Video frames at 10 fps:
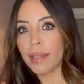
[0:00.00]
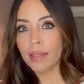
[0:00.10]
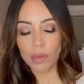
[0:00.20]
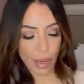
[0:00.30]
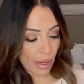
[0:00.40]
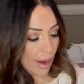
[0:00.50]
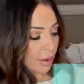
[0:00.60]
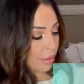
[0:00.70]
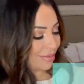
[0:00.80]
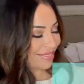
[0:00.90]
of this sweater
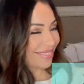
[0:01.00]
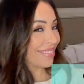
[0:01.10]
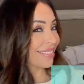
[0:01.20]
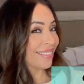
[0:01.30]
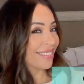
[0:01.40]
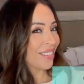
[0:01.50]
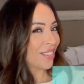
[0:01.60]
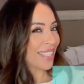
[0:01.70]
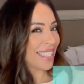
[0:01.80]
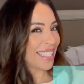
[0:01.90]
out.
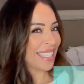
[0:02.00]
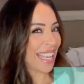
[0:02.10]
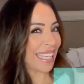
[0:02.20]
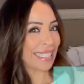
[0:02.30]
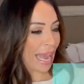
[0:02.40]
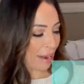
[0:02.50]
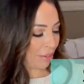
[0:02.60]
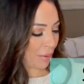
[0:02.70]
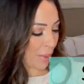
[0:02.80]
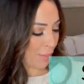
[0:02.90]
What does it say? Because I don't
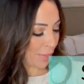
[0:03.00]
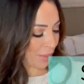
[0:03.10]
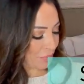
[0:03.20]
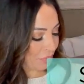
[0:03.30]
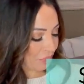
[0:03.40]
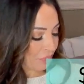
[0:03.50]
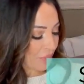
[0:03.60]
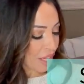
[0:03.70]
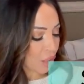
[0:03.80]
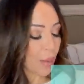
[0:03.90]
remember.
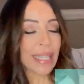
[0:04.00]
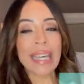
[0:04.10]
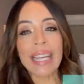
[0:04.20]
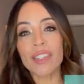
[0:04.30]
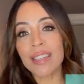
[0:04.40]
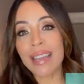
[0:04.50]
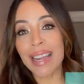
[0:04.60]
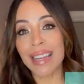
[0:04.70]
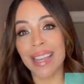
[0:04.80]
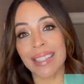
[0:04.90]

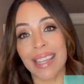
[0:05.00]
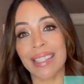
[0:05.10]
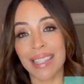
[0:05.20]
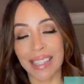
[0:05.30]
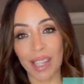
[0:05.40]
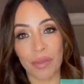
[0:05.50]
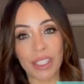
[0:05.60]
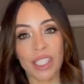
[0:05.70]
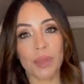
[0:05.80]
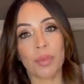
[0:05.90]
$20.98 is the
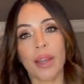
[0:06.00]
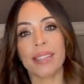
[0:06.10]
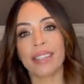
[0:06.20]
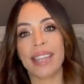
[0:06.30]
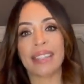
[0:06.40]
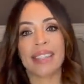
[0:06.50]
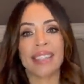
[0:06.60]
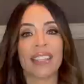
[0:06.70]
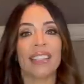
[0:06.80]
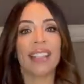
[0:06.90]
original price that's
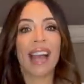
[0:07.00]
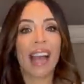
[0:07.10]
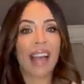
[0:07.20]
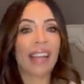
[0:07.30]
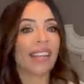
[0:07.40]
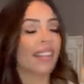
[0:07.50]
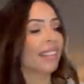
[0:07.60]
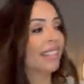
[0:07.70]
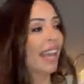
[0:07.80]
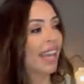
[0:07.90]
still on the
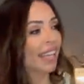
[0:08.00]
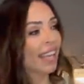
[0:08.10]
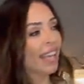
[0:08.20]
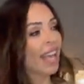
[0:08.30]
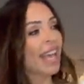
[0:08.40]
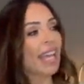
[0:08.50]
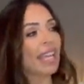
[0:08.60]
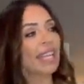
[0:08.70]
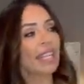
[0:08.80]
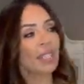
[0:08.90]
tag.
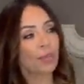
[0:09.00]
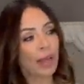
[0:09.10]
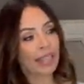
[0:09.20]
It is by